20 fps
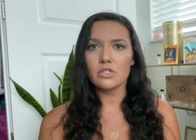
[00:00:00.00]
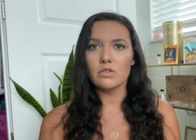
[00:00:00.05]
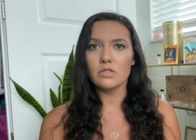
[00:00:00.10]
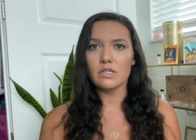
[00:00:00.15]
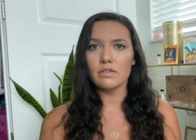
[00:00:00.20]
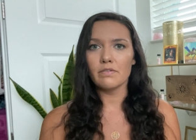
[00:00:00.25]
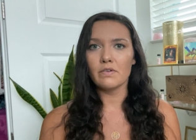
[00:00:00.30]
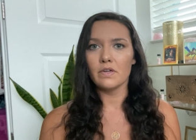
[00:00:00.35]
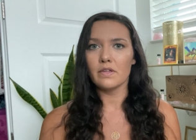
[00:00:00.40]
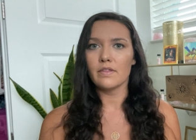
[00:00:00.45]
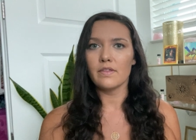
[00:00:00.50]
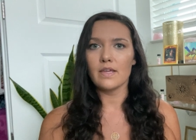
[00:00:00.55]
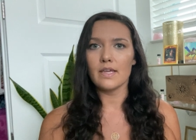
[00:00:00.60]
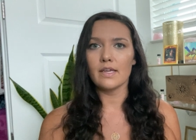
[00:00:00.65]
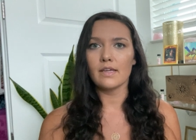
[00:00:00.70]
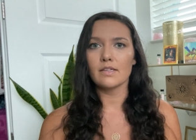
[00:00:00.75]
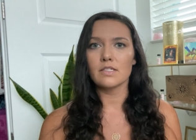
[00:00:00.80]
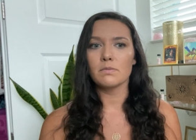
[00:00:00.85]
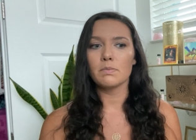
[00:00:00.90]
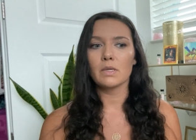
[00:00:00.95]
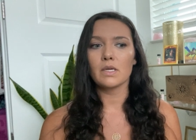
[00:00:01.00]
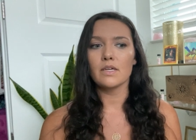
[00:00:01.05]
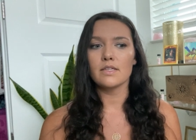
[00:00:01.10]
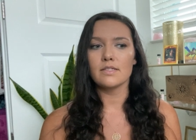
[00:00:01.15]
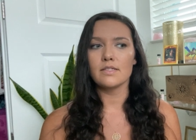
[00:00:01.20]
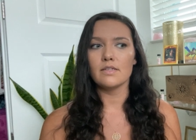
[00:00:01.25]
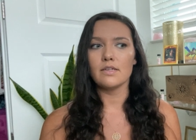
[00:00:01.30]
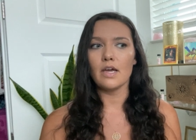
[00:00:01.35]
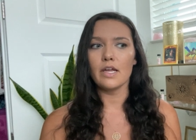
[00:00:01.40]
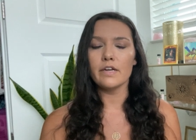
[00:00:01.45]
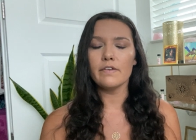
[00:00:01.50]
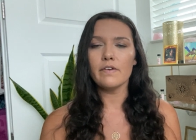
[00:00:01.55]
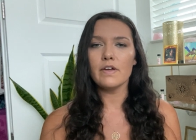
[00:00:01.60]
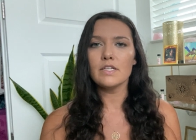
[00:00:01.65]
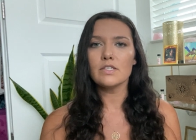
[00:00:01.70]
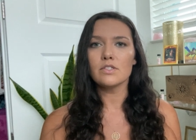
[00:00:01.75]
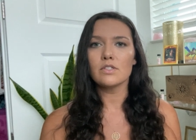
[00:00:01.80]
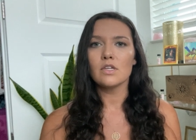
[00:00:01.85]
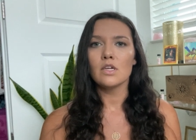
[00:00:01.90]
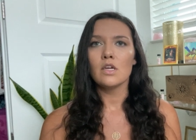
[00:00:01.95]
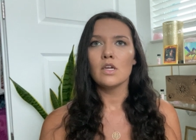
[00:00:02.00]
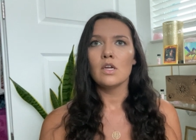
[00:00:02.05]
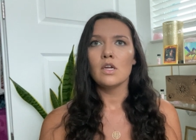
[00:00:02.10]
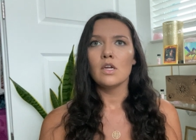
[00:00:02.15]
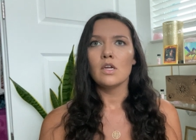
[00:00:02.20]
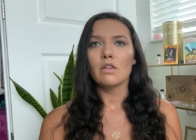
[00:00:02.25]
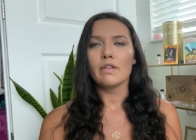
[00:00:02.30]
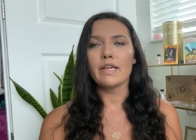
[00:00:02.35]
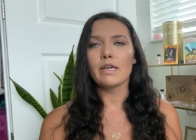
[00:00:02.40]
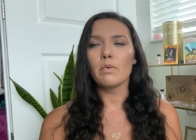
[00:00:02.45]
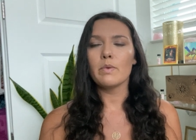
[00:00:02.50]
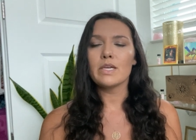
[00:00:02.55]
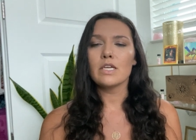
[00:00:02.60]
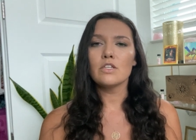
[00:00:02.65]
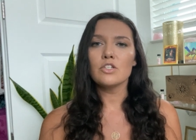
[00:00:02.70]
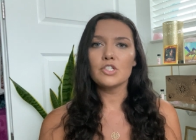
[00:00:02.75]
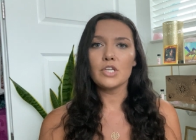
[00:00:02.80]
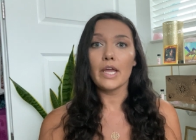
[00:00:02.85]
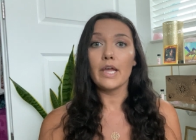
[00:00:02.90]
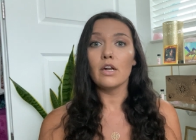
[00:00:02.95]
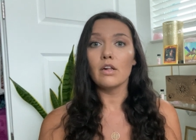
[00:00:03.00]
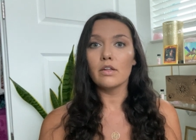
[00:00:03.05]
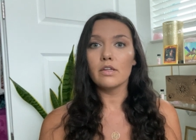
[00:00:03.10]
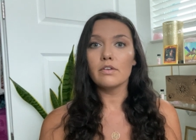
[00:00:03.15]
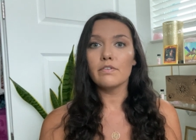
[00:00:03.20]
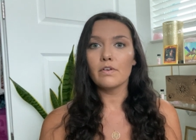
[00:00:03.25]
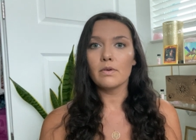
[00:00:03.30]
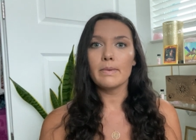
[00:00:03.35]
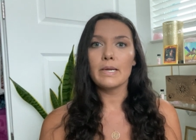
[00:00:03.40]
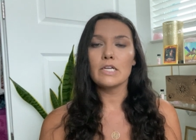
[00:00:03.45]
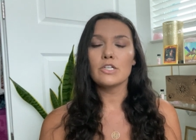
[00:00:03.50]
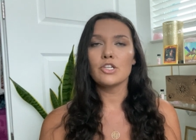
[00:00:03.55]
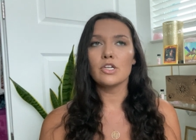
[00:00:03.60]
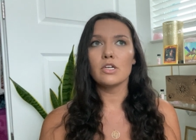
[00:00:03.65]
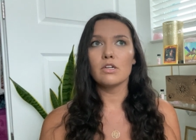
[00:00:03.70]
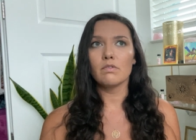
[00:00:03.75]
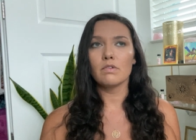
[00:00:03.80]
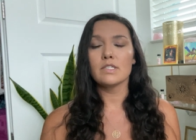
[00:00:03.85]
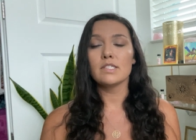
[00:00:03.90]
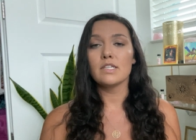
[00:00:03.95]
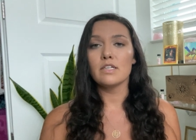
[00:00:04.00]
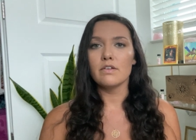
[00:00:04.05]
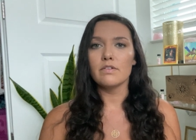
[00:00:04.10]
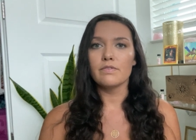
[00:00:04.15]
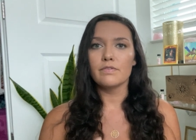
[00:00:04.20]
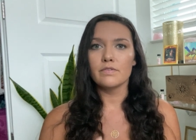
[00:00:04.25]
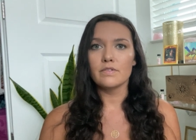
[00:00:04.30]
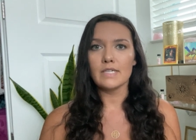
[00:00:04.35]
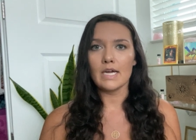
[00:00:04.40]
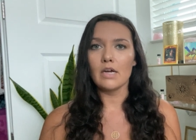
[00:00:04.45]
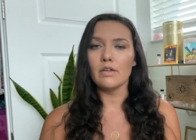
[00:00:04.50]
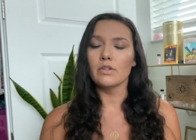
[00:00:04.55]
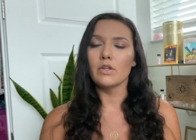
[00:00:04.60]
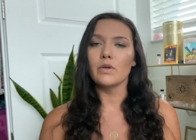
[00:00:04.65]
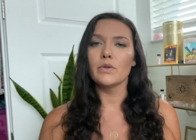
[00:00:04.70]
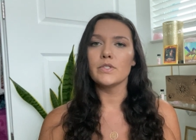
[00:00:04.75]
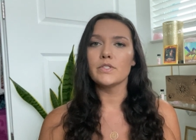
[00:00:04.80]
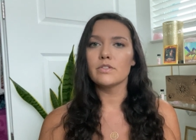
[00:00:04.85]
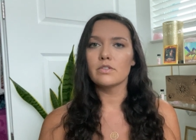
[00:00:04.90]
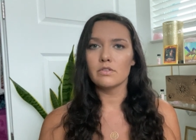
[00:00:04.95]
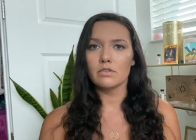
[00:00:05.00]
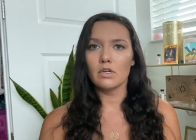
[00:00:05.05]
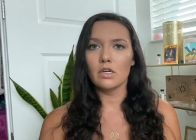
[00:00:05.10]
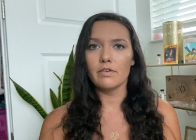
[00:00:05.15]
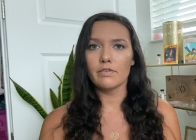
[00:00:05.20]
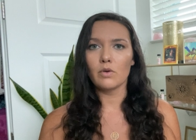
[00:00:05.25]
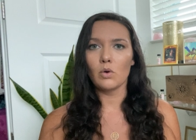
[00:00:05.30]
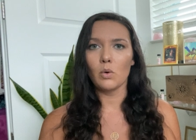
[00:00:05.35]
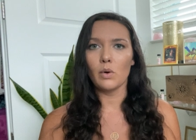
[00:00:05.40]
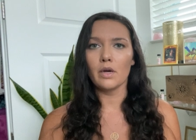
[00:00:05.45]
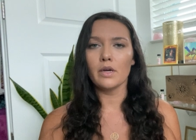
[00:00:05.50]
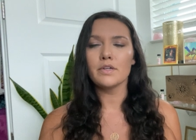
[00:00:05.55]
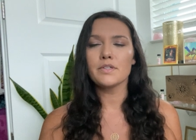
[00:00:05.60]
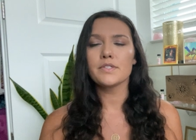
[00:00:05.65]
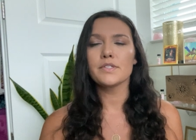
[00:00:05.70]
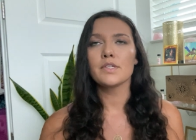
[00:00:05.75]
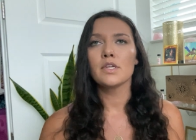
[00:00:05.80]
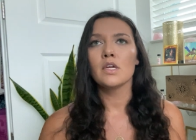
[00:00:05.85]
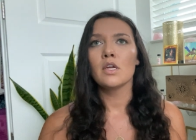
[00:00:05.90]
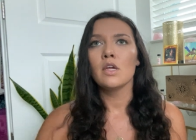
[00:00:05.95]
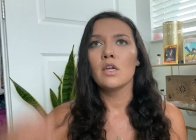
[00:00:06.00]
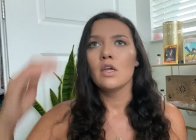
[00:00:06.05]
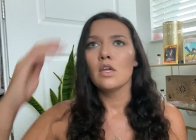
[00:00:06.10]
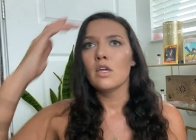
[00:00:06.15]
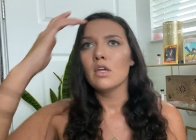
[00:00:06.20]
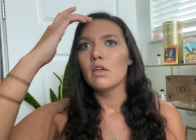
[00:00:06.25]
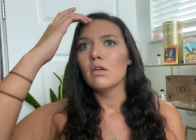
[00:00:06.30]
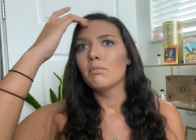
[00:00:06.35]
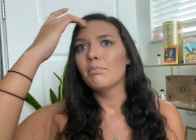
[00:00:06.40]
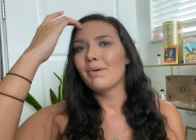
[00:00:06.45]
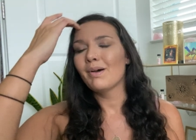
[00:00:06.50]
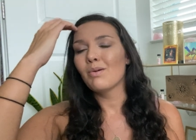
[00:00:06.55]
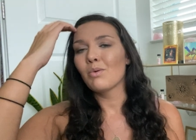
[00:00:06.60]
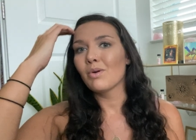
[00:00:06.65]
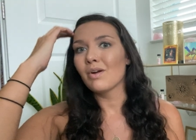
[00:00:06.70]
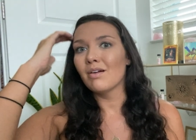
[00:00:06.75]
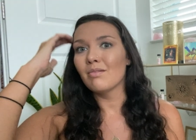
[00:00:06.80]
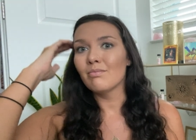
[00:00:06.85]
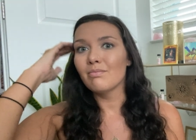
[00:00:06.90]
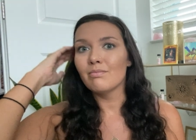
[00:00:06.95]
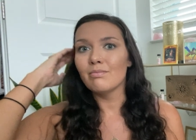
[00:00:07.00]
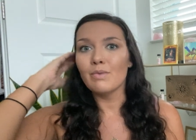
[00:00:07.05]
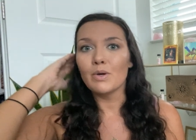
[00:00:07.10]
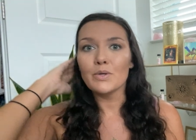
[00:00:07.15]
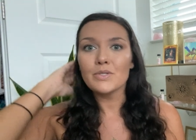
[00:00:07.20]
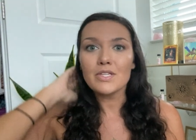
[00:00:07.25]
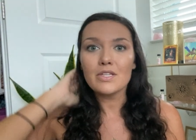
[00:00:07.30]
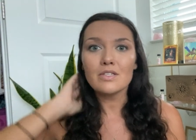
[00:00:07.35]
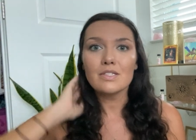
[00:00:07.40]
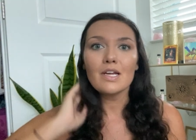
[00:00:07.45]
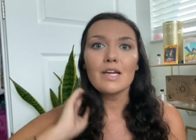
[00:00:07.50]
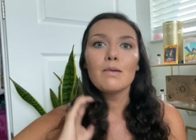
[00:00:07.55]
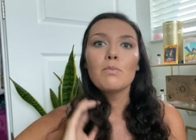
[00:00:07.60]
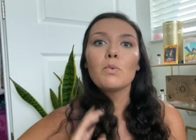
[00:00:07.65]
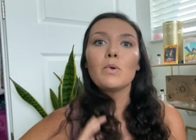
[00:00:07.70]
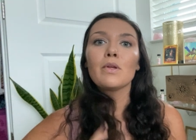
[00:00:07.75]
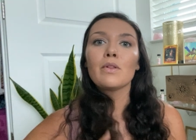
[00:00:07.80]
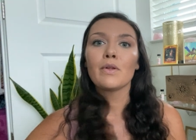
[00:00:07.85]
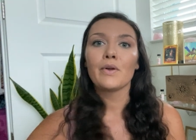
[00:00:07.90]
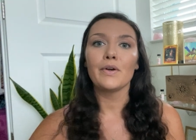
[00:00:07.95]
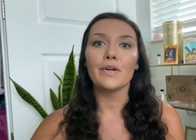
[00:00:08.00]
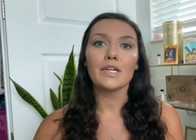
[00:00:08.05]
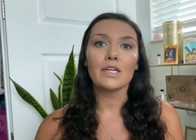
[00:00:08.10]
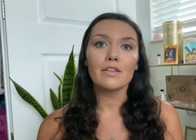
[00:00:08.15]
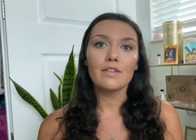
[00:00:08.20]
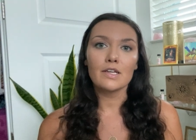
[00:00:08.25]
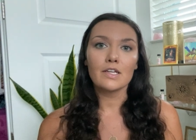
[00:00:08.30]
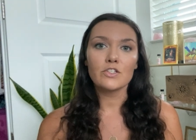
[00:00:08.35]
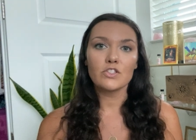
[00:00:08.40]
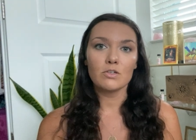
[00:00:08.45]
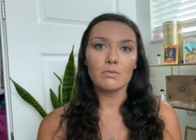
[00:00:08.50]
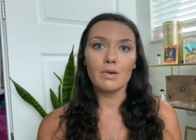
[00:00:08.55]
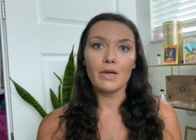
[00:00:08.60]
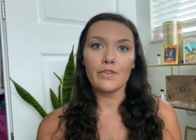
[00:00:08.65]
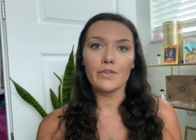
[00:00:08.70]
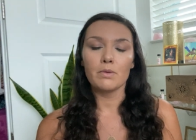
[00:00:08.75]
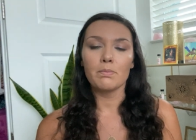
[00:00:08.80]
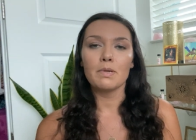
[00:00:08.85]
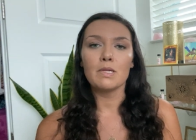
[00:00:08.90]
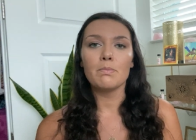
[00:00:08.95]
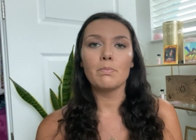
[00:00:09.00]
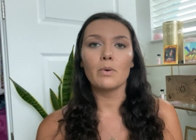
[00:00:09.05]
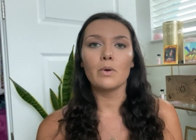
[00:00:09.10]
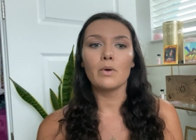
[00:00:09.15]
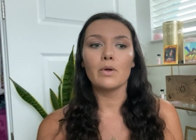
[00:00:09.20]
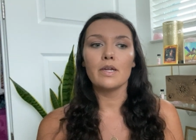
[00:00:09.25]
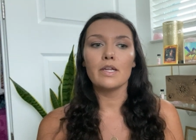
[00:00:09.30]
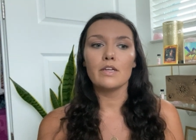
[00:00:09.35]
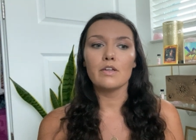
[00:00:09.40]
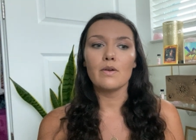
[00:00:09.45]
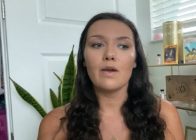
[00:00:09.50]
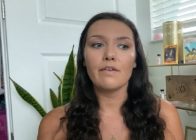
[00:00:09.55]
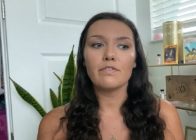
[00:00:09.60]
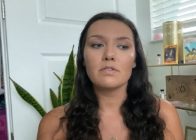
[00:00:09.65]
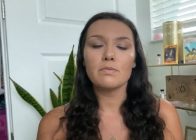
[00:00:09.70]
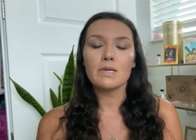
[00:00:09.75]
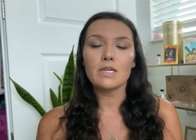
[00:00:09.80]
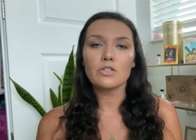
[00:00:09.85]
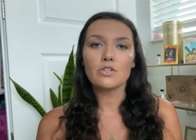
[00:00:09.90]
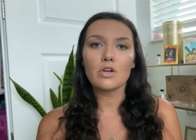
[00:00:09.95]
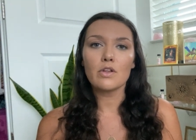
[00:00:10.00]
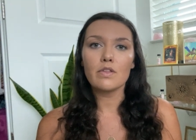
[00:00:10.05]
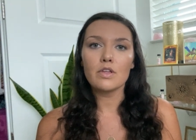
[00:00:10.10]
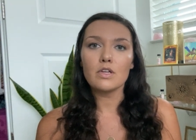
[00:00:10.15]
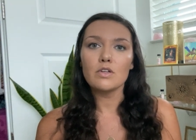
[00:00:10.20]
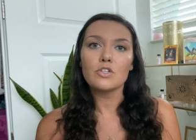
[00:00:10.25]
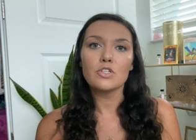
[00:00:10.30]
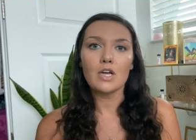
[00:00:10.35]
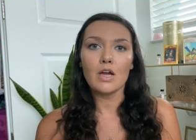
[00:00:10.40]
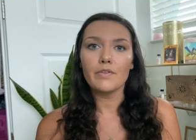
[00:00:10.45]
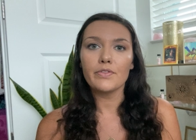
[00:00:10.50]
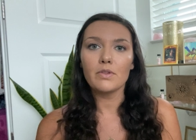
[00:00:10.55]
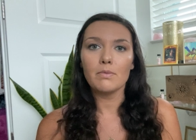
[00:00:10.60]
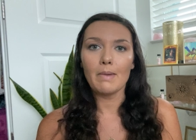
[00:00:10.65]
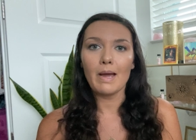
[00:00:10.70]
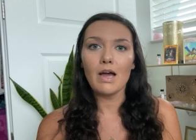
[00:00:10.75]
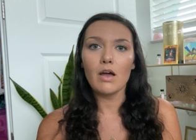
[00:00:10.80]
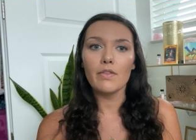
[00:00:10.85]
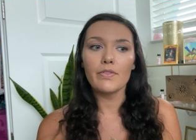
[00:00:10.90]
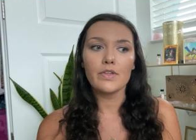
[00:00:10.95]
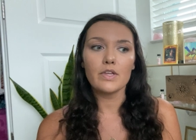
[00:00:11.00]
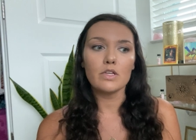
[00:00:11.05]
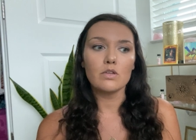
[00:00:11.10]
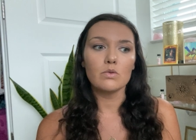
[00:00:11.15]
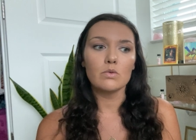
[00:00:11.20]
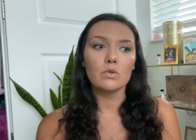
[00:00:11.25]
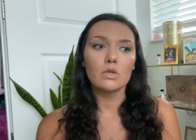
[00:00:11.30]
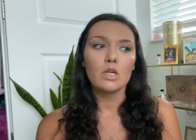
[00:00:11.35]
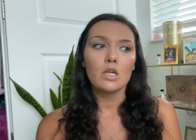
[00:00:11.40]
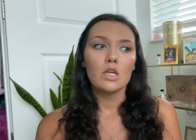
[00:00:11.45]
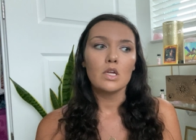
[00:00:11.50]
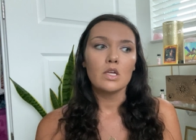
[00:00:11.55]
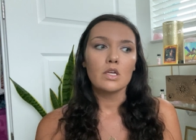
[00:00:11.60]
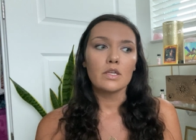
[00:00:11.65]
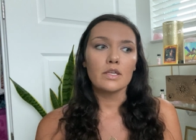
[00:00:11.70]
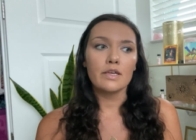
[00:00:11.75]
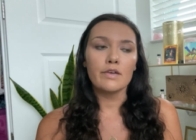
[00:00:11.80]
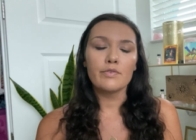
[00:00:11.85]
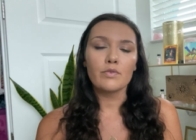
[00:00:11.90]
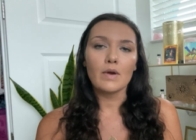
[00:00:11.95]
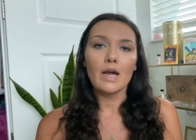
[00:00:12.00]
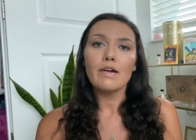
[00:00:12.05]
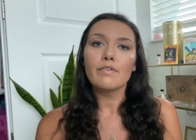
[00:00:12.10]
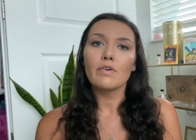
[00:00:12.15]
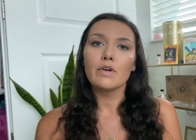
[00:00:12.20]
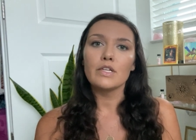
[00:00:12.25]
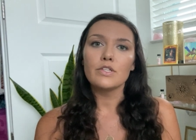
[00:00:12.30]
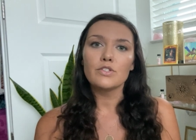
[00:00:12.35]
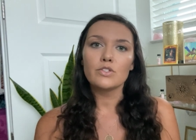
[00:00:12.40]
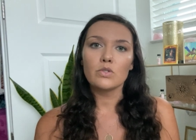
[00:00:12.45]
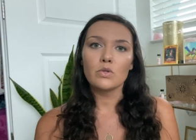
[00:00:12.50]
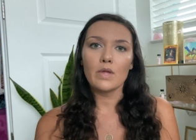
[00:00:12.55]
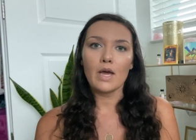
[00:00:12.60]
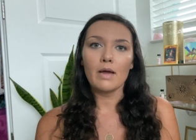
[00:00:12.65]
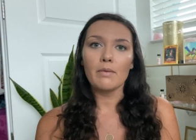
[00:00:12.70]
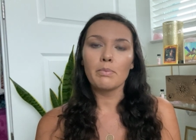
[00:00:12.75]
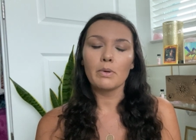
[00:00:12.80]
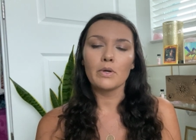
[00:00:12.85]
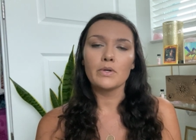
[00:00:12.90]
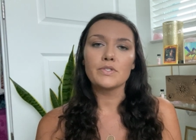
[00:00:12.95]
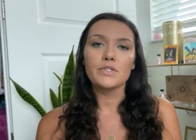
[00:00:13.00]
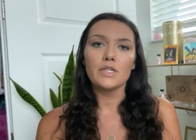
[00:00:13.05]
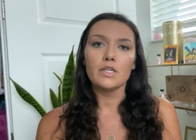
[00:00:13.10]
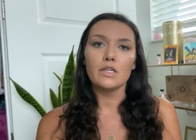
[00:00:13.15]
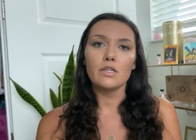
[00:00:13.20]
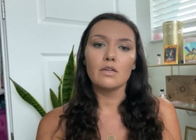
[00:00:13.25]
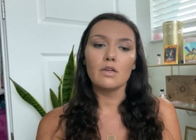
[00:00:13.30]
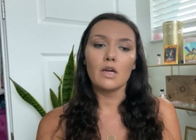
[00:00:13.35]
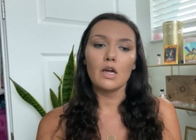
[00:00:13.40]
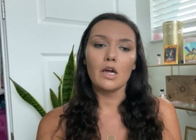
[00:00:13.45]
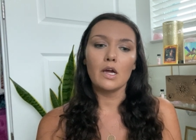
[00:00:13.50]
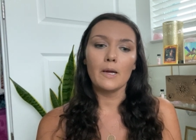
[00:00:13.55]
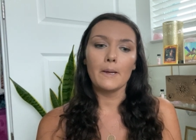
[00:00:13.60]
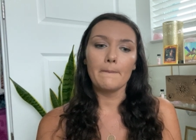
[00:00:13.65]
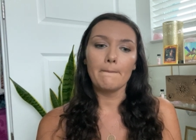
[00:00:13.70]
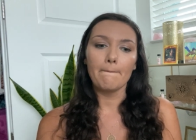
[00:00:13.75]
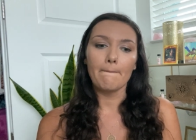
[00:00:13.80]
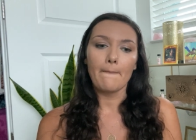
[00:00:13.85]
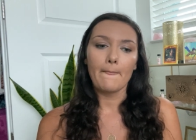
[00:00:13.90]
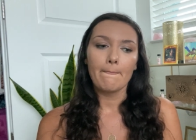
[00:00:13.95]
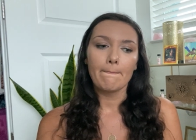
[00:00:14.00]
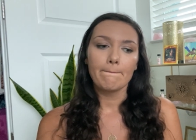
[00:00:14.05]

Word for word: you different things because none of us like we can channel information and receive downloads, of course, but we're most of the time we're learning things from other people and you have to make sure that you shout them out, that you give reverence to that person. Um,